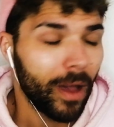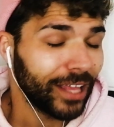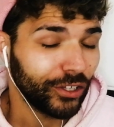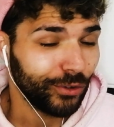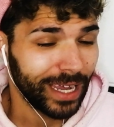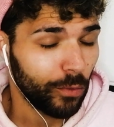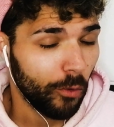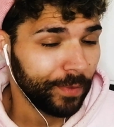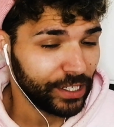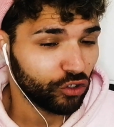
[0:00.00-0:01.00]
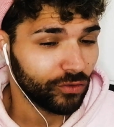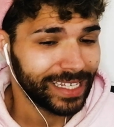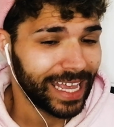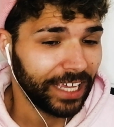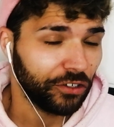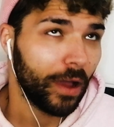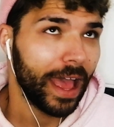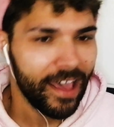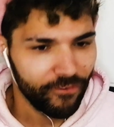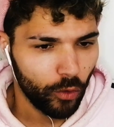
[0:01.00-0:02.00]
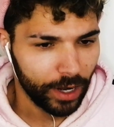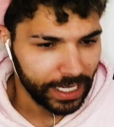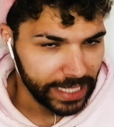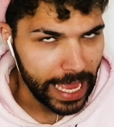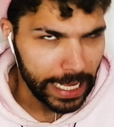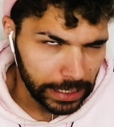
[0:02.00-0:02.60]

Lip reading: But I do get what Michonne's saying. Not everyone is the